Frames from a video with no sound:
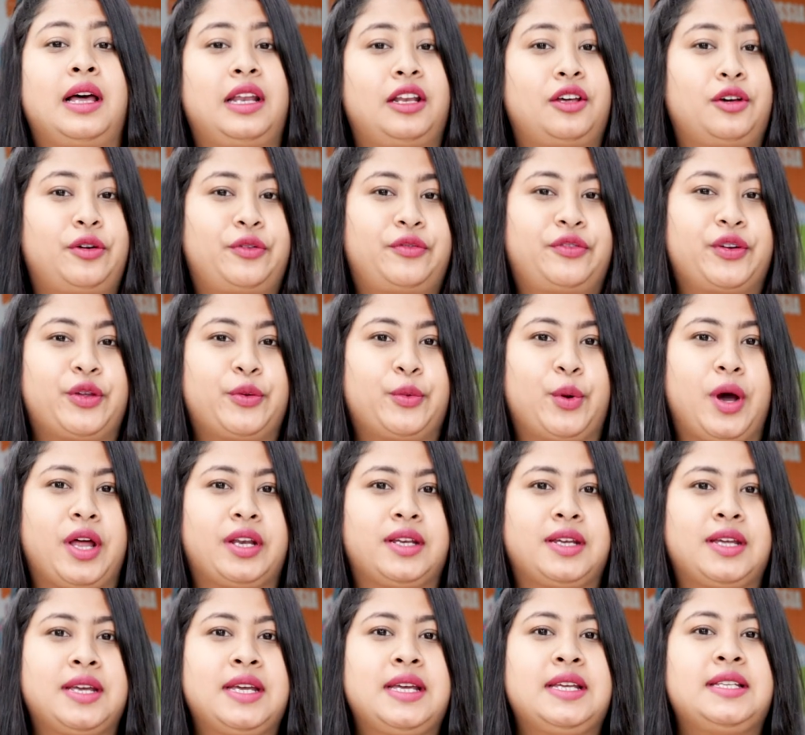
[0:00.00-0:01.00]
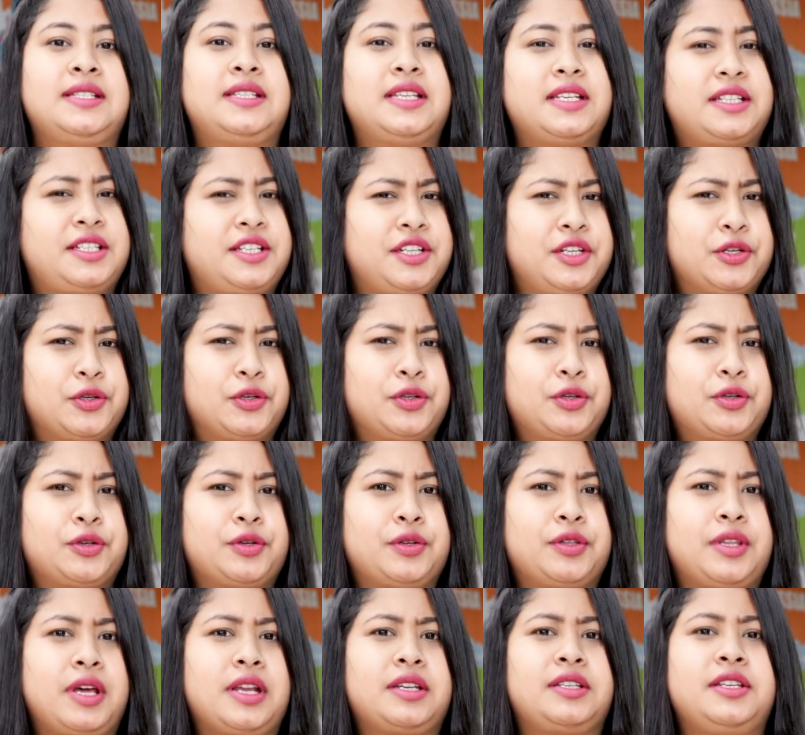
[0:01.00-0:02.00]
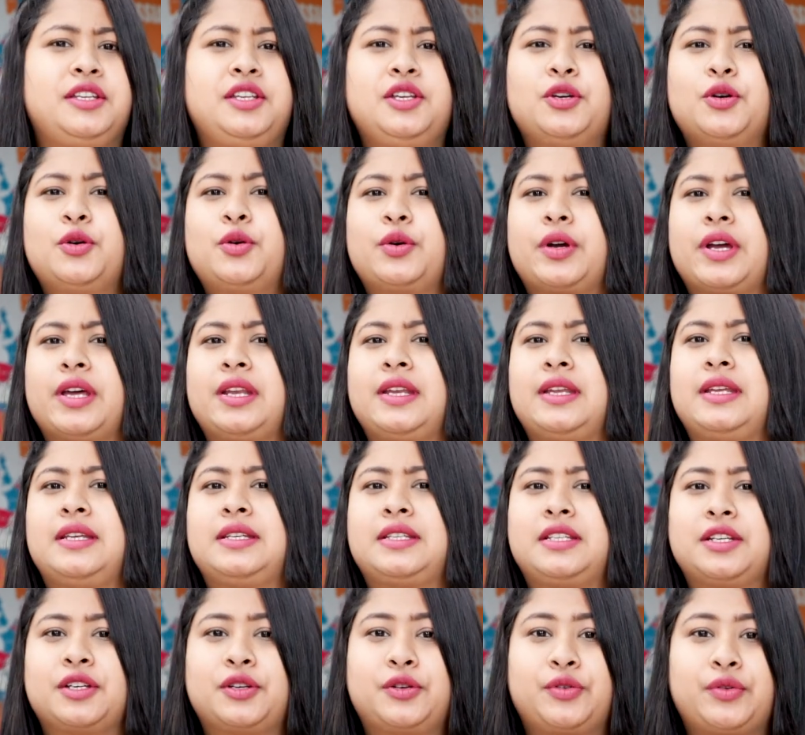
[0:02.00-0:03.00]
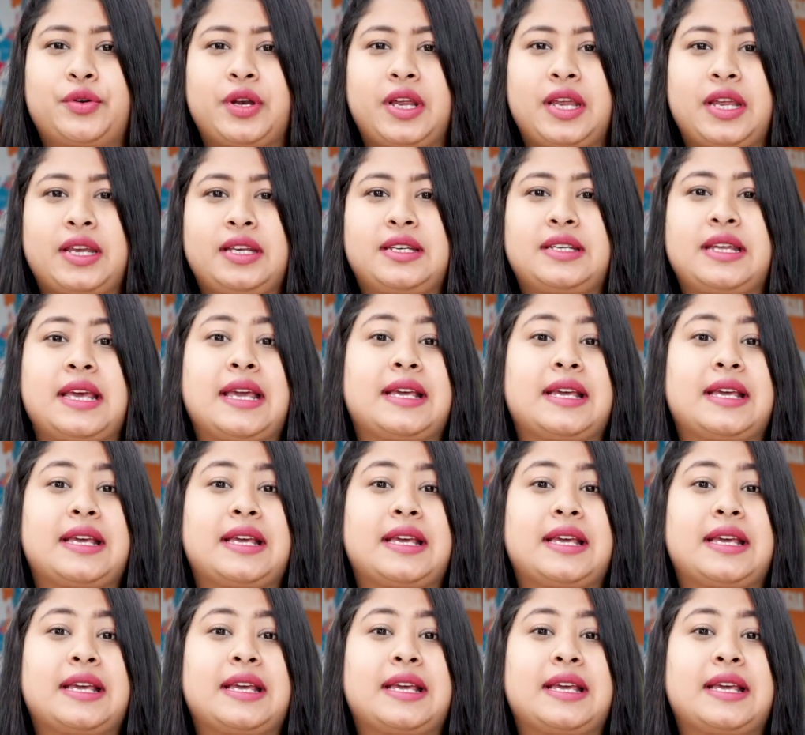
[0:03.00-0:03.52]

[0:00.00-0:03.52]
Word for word: Hello everyone, did you know that you can integrate